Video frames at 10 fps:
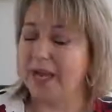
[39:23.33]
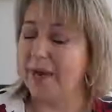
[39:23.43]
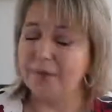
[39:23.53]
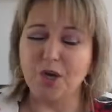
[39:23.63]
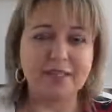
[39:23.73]

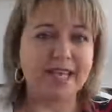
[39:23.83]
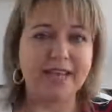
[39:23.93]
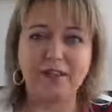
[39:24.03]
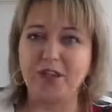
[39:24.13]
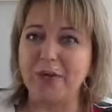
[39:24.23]
I'm not
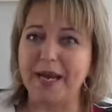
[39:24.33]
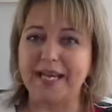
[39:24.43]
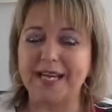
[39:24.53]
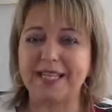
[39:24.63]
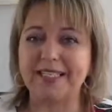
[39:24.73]
saying the new
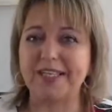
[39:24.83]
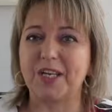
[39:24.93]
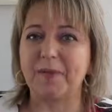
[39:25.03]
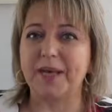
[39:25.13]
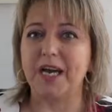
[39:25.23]
NCLEX is
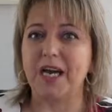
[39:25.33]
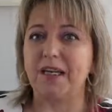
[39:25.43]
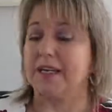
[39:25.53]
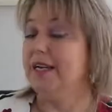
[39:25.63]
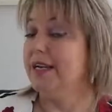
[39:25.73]
going to be harder.